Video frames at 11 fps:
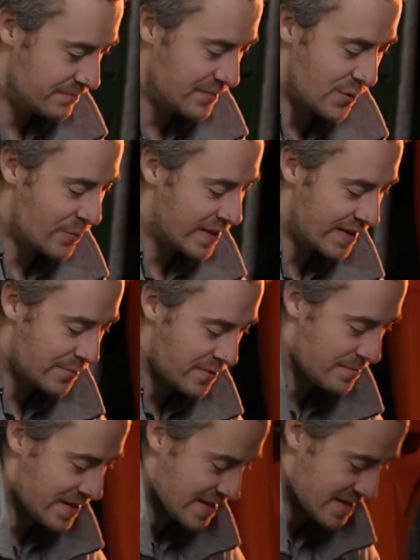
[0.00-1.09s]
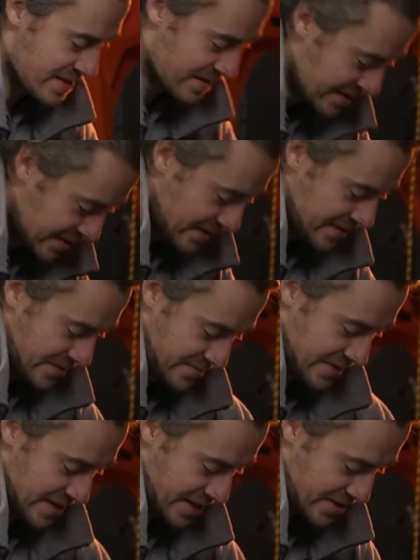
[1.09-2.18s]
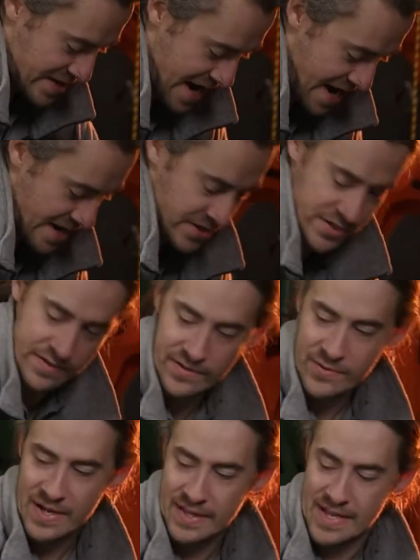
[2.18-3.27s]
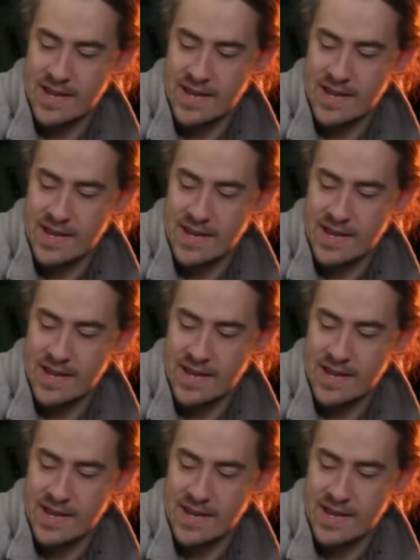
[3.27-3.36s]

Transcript: Really robust, really good hatch. Quite like